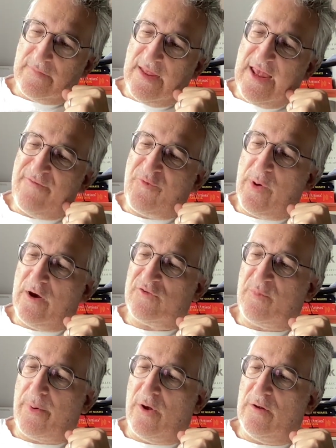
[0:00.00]
If we are
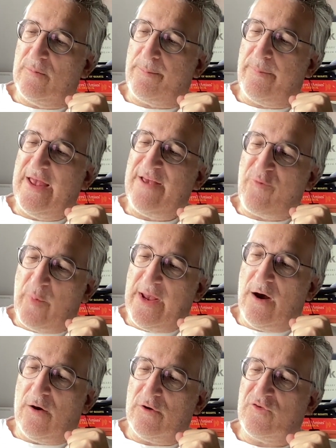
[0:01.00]
to burn if we
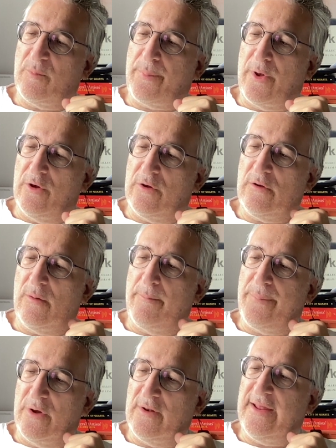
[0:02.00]
are to burn
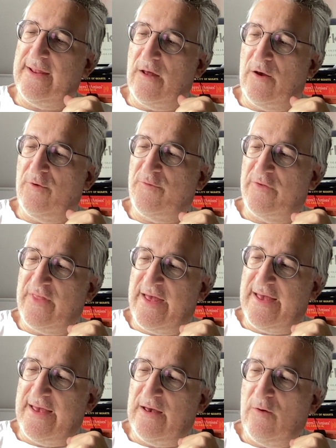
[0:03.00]
Berlin over
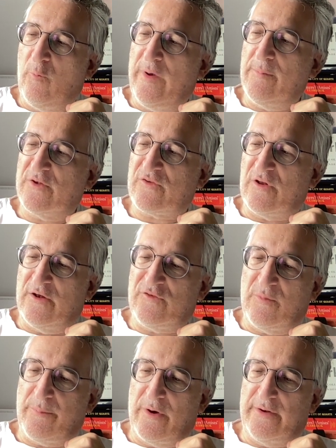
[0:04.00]
there, we must learn
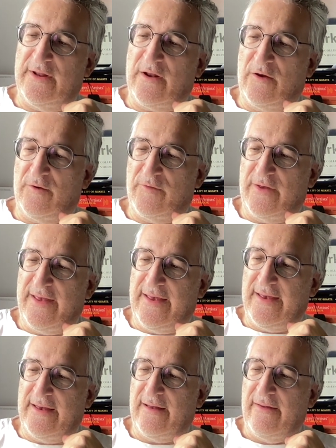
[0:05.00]
to burn it over
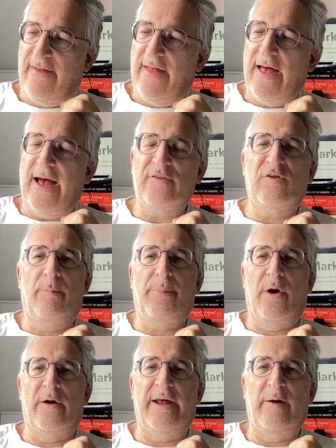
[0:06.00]
here. And to
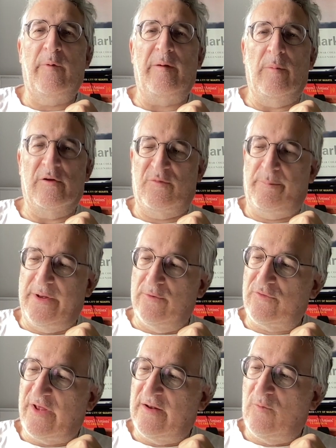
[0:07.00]
burn it, we must
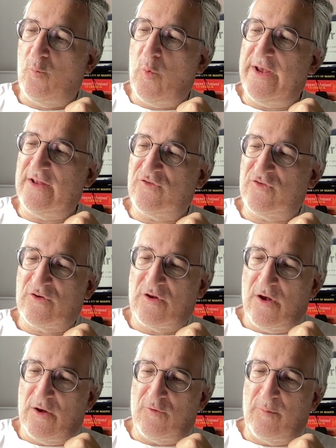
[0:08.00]
build it, which,
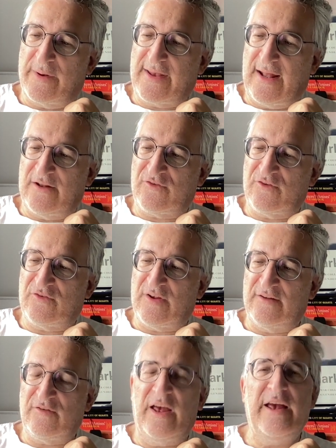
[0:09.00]
Colonel McAllister
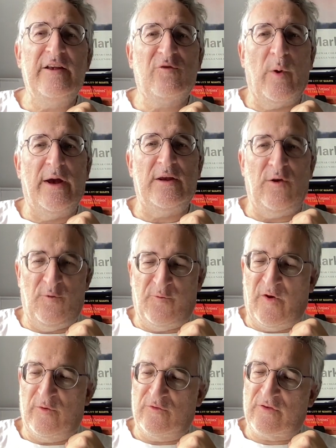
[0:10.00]
says, is where you
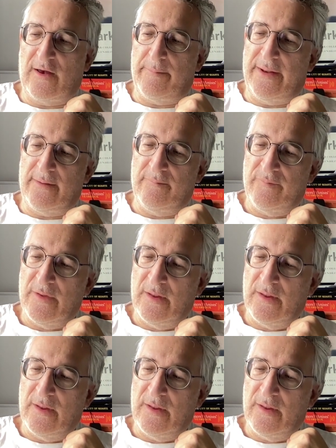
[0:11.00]
folks come in.